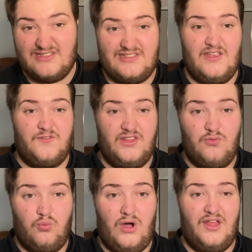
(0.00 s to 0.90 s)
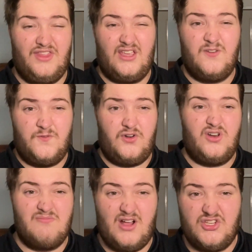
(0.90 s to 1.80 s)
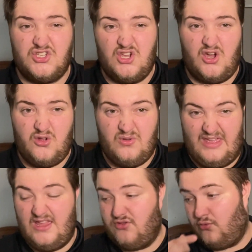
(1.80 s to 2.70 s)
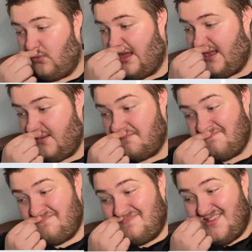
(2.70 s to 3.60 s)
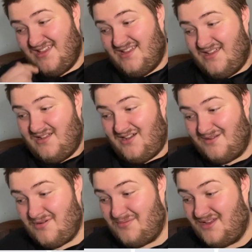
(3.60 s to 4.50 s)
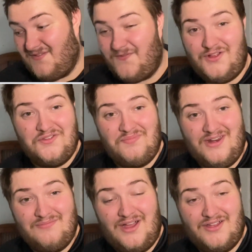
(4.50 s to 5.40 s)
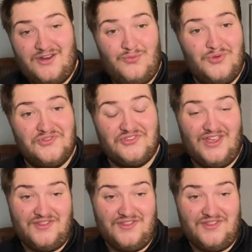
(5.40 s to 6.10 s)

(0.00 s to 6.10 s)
is definitely one that can very much go either way. I'm probably going to follow the betting market. I will say